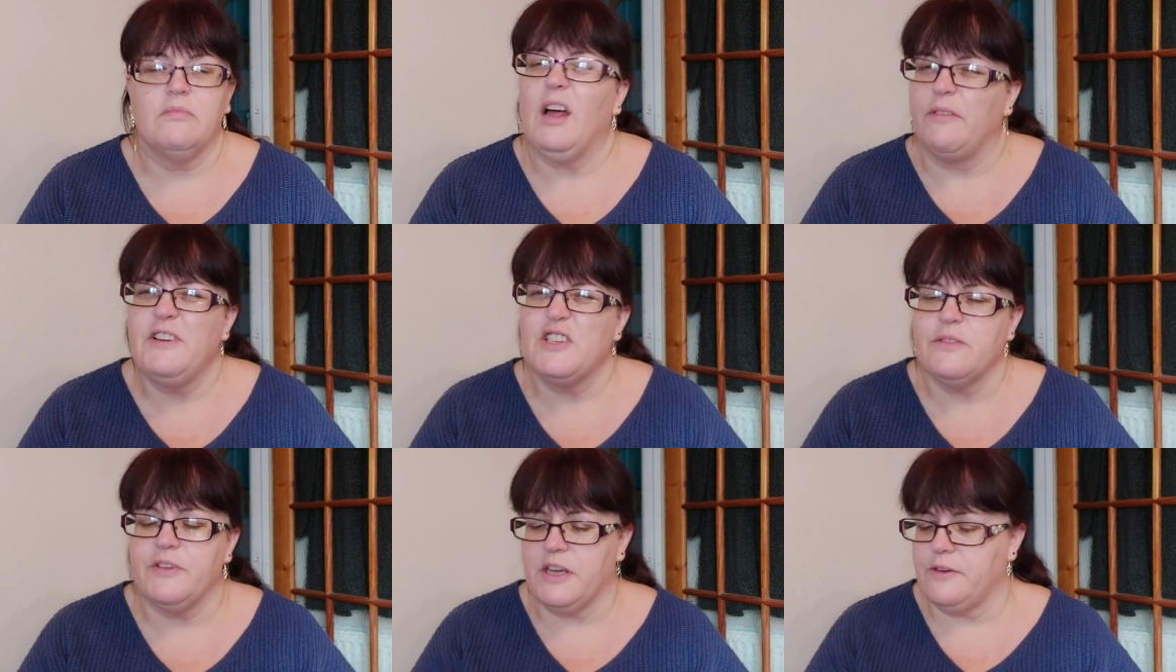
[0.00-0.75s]
I'll finish
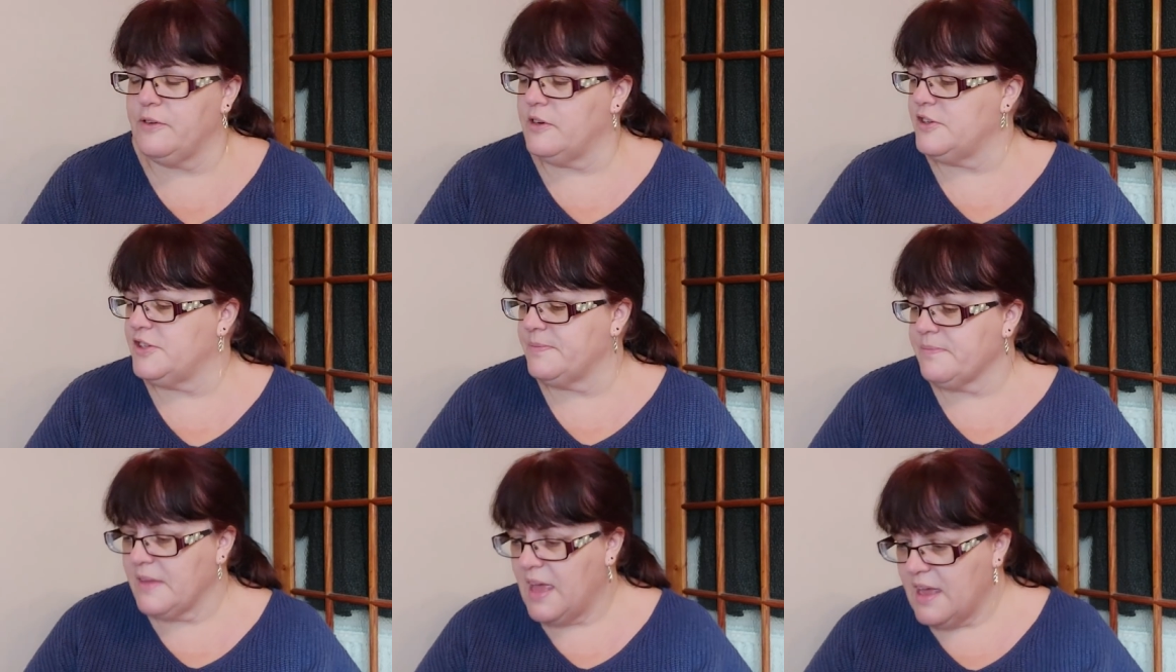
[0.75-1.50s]
the video first.
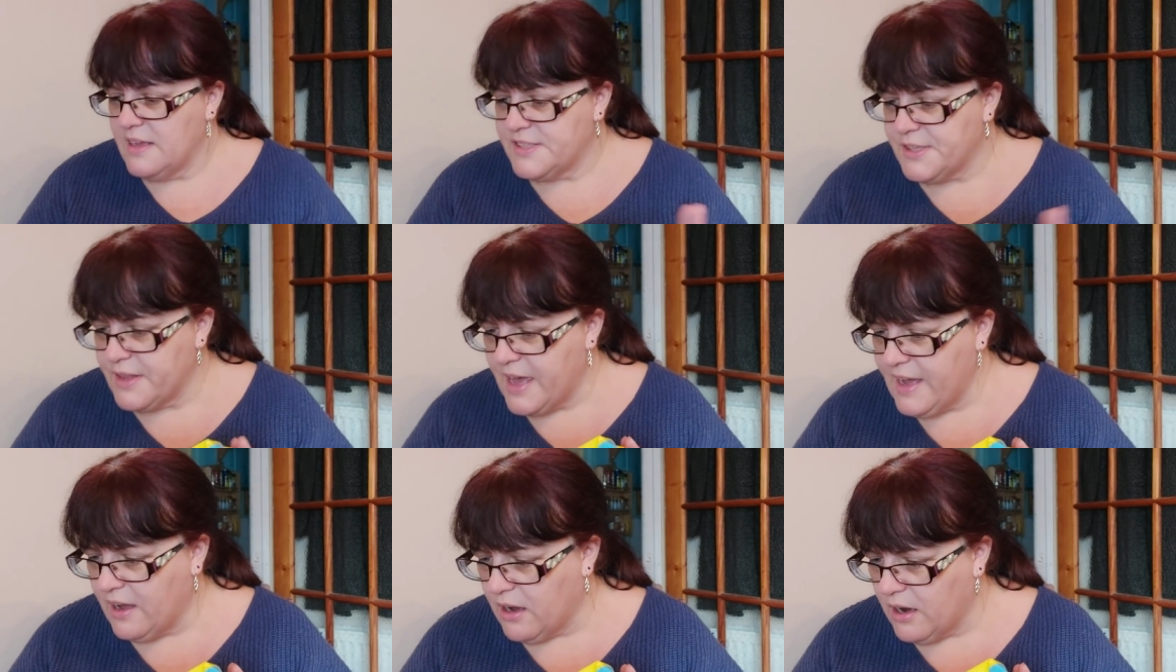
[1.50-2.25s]
So
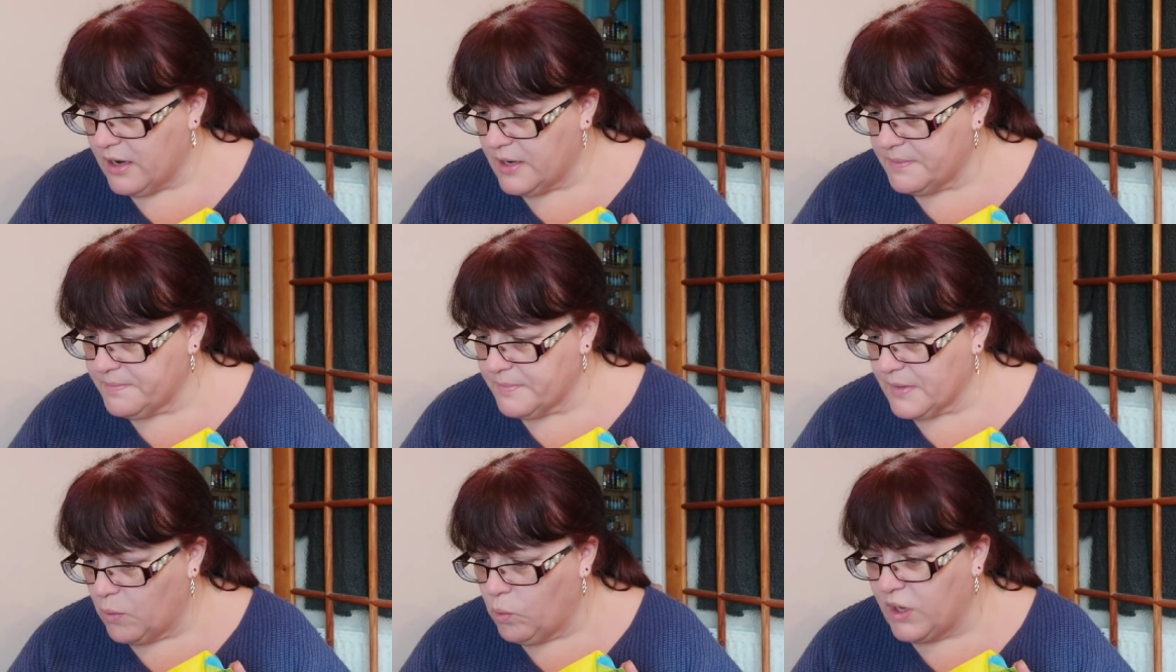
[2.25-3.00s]
they are
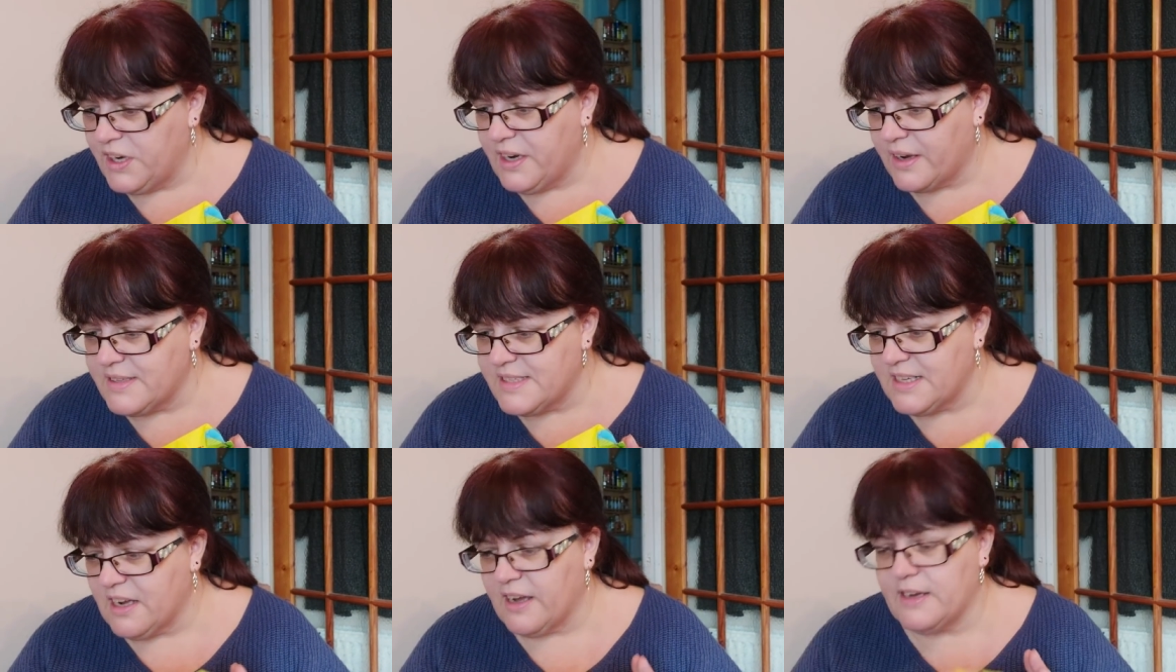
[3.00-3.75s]

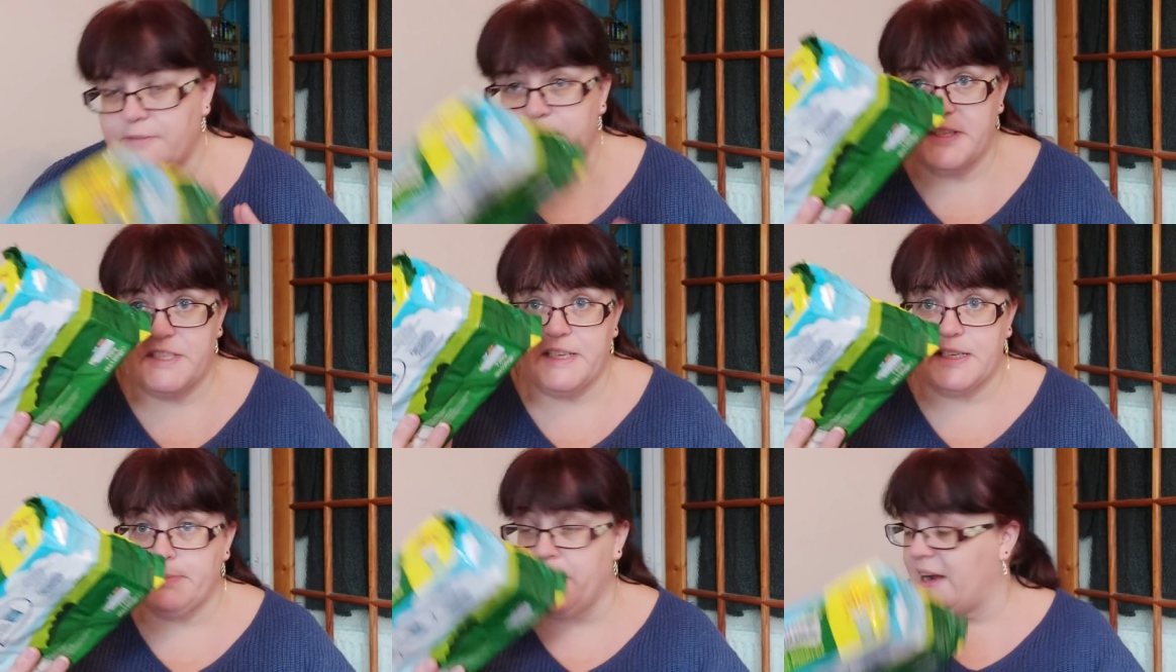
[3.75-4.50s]
£1.99 for the
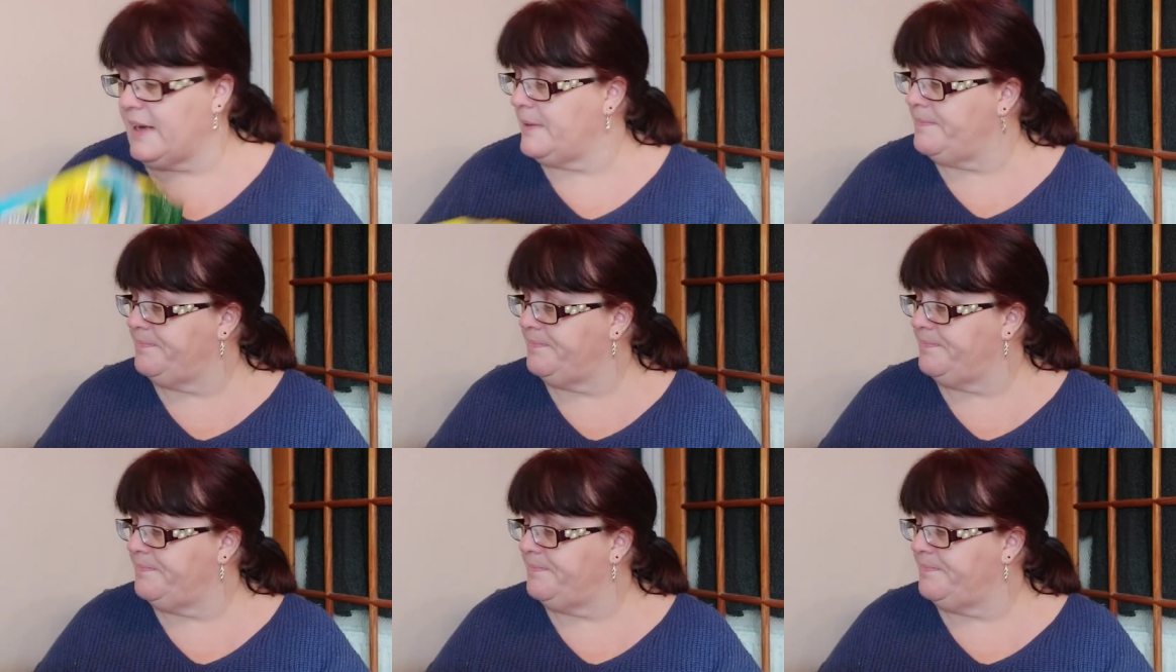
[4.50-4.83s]
6 pack.